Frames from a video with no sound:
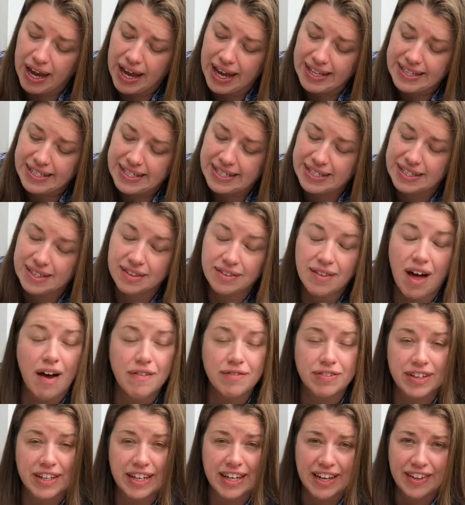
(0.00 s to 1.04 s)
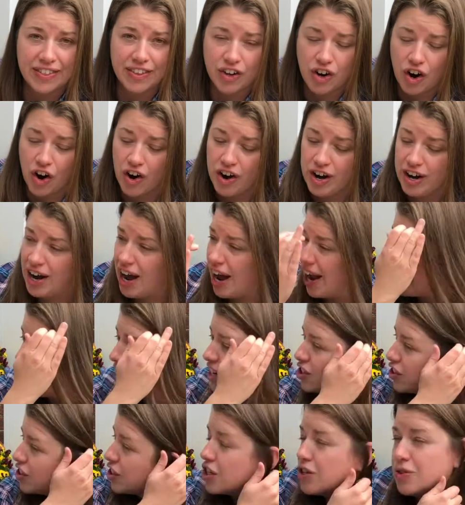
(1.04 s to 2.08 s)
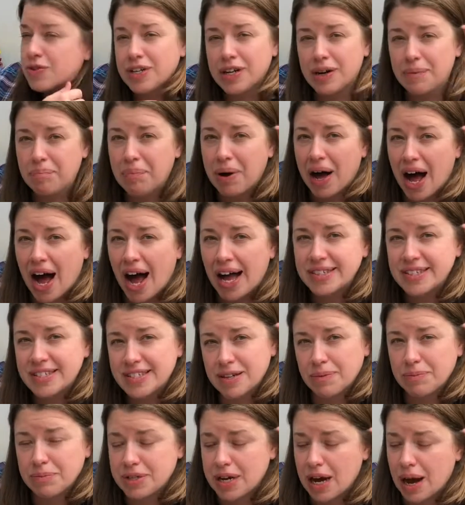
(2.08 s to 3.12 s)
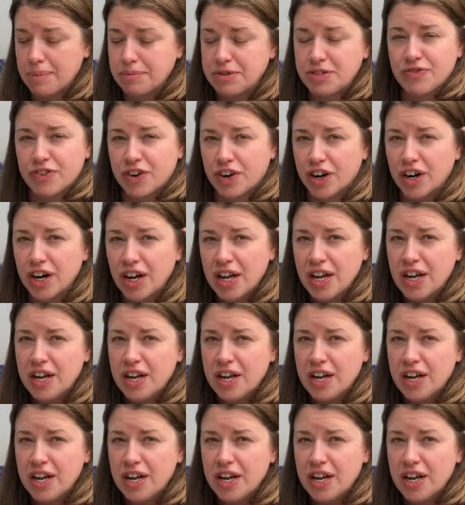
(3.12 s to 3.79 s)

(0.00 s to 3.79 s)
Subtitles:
It's lovely in the garden. I actually use it in pots sometimes for